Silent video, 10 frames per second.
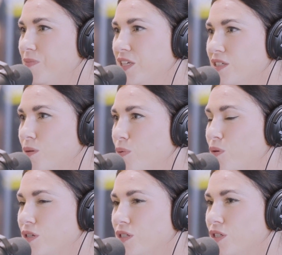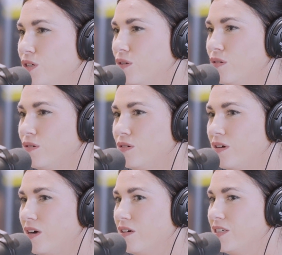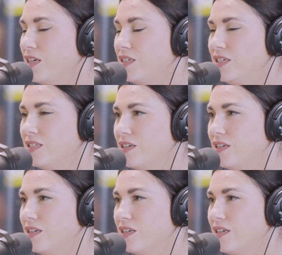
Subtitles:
it's as important to our attendees